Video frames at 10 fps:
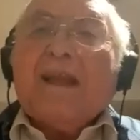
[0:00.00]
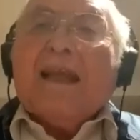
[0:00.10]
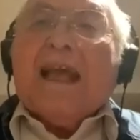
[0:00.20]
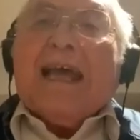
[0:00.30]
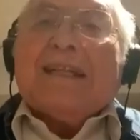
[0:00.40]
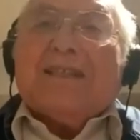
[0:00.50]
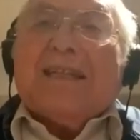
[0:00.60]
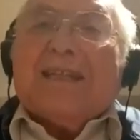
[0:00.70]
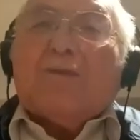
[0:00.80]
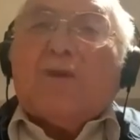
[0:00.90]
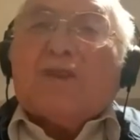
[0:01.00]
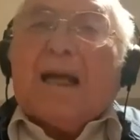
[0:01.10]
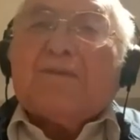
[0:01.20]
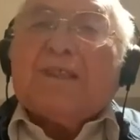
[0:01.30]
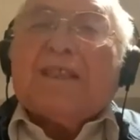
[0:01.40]
And this was
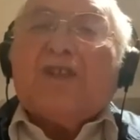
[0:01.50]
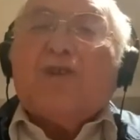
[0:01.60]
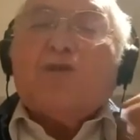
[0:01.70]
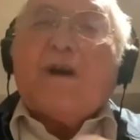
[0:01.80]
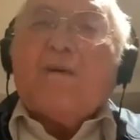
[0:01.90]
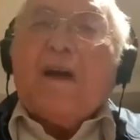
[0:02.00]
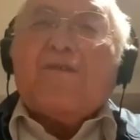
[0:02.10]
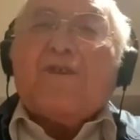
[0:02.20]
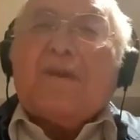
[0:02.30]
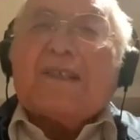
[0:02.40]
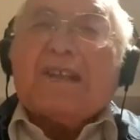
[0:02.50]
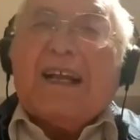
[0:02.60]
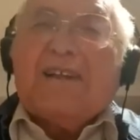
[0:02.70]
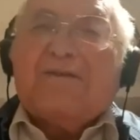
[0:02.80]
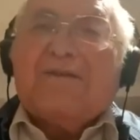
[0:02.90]
something she took away from
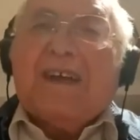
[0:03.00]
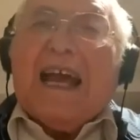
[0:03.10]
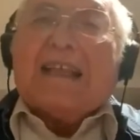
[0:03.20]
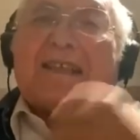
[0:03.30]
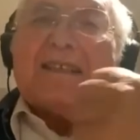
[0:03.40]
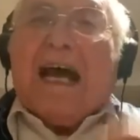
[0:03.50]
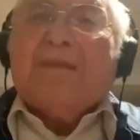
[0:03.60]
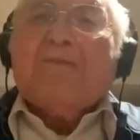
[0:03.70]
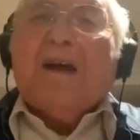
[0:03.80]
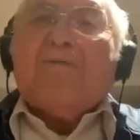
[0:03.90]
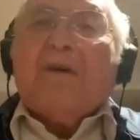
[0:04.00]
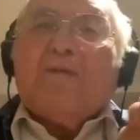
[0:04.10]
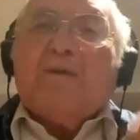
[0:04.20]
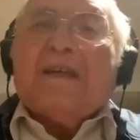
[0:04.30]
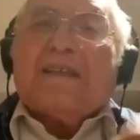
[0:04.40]
herself at the time when we
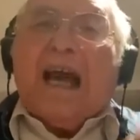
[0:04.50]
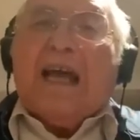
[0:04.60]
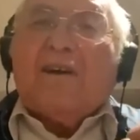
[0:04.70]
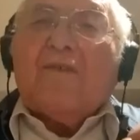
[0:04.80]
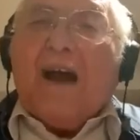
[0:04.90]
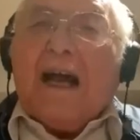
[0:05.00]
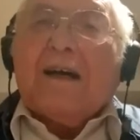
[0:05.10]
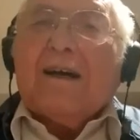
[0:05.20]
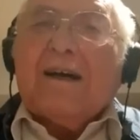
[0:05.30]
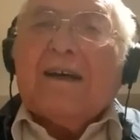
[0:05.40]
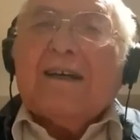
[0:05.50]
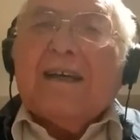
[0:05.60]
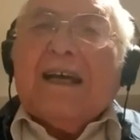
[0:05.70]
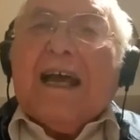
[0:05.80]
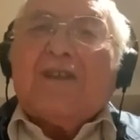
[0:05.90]
were dying of hunger.
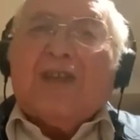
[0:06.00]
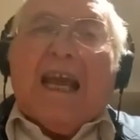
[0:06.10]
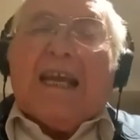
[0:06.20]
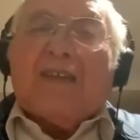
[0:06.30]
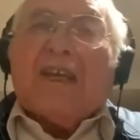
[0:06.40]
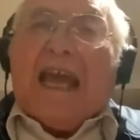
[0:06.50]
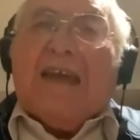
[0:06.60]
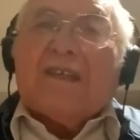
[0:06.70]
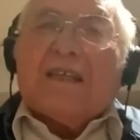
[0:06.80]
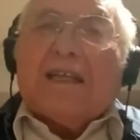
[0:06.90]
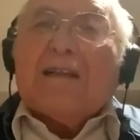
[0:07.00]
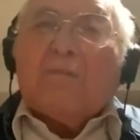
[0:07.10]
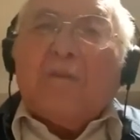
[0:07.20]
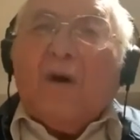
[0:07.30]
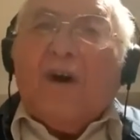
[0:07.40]
And she actually gave this little
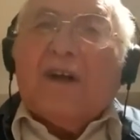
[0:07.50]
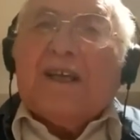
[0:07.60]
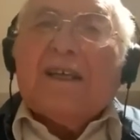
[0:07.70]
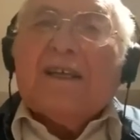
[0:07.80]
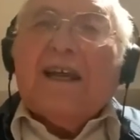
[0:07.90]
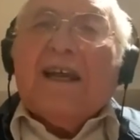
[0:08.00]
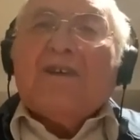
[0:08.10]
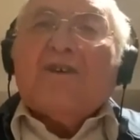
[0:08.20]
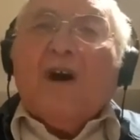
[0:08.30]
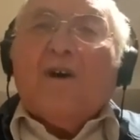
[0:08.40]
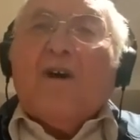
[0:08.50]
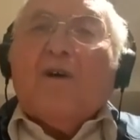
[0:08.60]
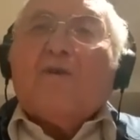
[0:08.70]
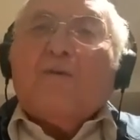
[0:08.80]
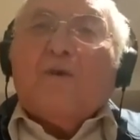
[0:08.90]
boy,
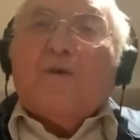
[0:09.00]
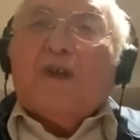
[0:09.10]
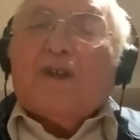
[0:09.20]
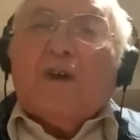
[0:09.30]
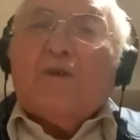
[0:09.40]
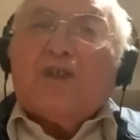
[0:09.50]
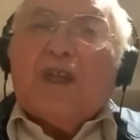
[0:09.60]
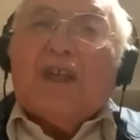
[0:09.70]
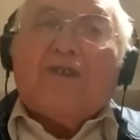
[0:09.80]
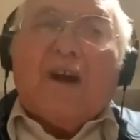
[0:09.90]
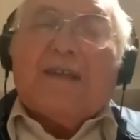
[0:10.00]
who she tried to